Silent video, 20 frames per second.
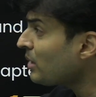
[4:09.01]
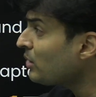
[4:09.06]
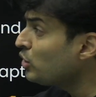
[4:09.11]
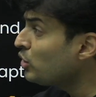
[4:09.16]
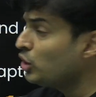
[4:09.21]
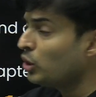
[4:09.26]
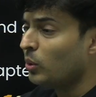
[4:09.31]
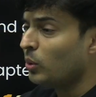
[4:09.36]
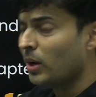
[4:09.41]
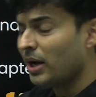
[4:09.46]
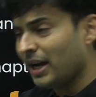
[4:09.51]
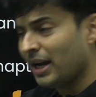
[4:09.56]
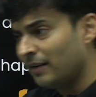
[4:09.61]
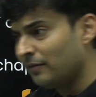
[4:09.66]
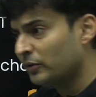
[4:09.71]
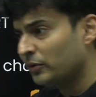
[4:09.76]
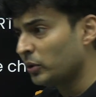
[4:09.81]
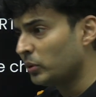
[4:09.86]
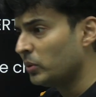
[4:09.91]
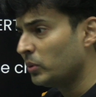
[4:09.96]
You
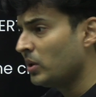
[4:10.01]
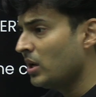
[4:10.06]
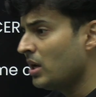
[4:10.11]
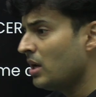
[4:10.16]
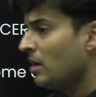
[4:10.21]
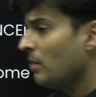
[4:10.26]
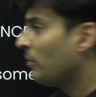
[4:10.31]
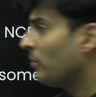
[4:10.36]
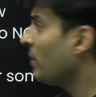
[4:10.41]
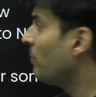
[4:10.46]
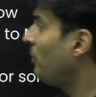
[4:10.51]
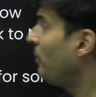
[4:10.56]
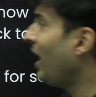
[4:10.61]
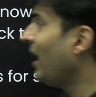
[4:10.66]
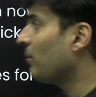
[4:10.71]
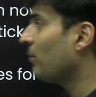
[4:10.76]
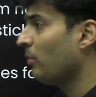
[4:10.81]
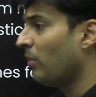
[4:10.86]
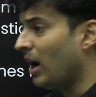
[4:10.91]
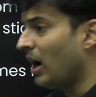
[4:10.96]
have to
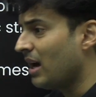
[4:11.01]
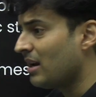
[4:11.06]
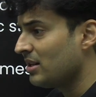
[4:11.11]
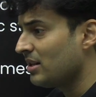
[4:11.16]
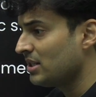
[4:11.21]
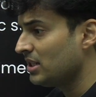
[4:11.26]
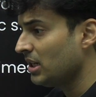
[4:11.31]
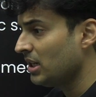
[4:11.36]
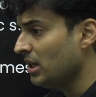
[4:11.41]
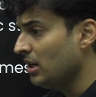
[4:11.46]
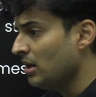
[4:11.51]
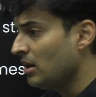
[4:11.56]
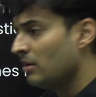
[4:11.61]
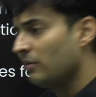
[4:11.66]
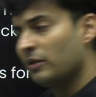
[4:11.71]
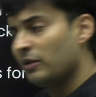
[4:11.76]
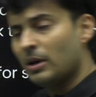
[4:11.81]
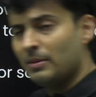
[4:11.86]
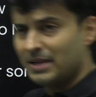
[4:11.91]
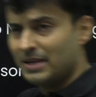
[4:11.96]
prepare biology
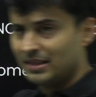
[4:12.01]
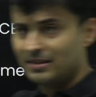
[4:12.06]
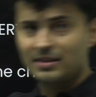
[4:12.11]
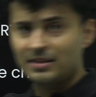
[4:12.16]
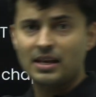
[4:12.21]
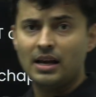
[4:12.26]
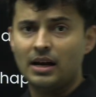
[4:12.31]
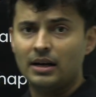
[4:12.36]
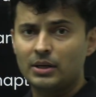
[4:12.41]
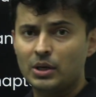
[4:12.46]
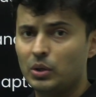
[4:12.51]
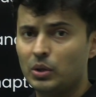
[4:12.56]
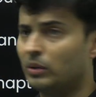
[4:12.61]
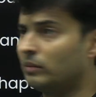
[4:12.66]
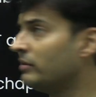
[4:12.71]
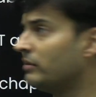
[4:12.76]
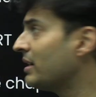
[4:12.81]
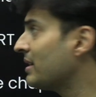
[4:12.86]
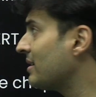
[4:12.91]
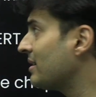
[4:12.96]
from NCERT,
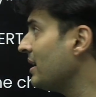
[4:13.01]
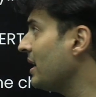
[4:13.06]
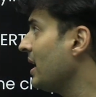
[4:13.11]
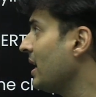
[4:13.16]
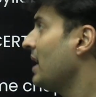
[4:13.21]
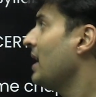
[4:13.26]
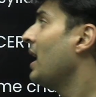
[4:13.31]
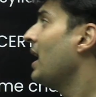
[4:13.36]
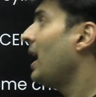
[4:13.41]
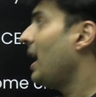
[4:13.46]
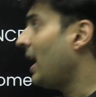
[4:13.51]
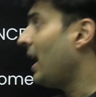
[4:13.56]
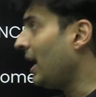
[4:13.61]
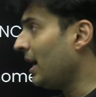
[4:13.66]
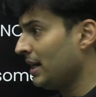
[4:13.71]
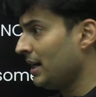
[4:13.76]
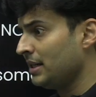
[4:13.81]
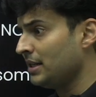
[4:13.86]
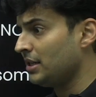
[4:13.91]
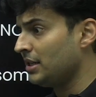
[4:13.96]
obviously.
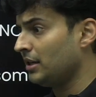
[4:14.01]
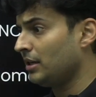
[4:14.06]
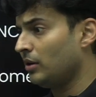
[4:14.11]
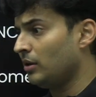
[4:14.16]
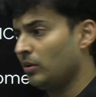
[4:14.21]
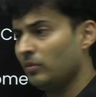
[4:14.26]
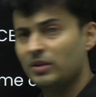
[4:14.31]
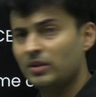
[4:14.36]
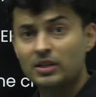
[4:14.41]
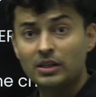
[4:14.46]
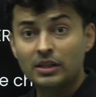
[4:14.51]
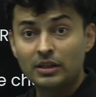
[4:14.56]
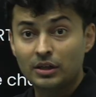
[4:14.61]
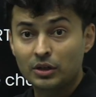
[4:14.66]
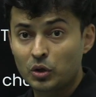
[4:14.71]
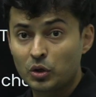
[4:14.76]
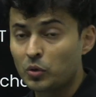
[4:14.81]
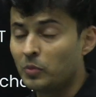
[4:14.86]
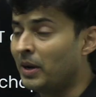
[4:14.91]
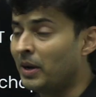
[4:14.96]
And obviously the
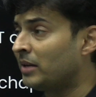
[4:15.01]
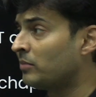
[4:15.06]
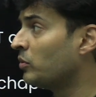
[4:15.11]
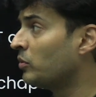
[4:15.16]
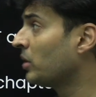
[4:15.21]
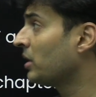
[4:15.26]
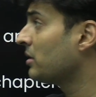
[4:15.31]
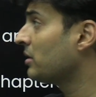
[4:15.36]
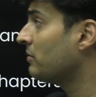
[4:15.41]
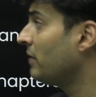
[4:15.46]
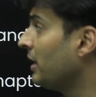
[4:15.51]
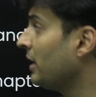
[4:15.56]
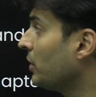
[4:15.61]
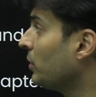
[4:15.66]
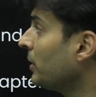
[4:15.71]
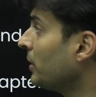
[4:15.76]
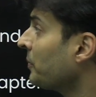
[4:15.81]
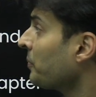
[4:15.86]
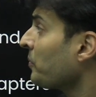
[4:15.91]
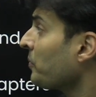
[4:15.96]
Truman book is very
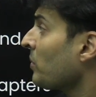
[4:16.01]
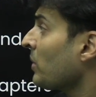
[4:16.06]
good.